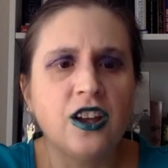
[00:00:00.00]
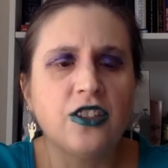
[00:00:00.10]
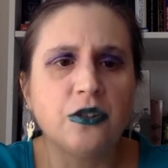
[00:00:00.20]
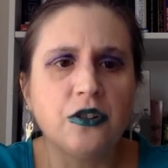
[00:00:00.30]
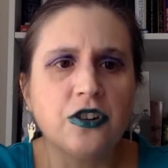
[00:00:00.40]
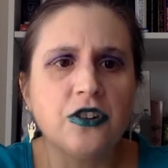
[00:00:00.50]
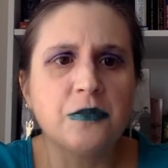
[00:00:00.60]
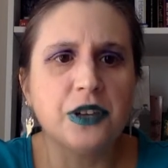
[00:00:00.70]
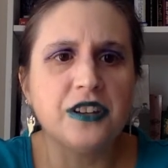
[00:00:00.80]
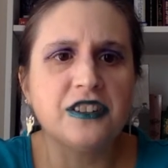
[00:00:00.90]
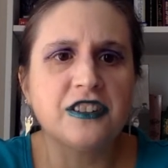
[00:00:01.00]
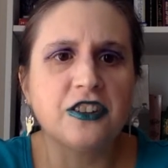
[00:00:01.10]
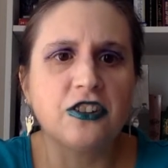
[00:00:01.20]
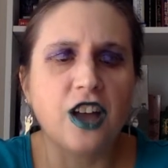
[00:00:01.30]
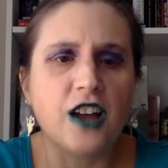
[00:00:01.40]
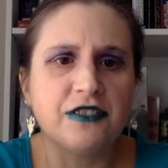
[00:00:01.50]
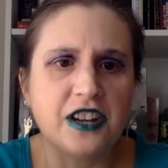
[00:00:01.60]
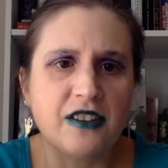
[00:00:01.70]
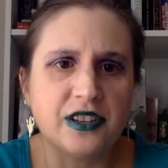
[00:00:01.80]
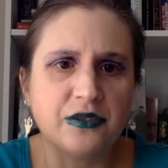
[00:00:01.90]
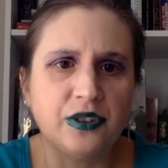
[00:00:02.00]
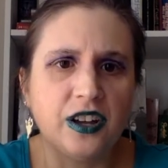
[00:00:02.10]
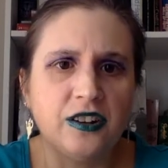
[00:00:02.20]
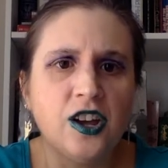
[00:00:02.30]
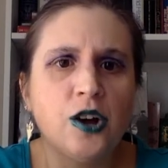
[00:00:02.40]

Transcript: They're all going places in their lives and having fun,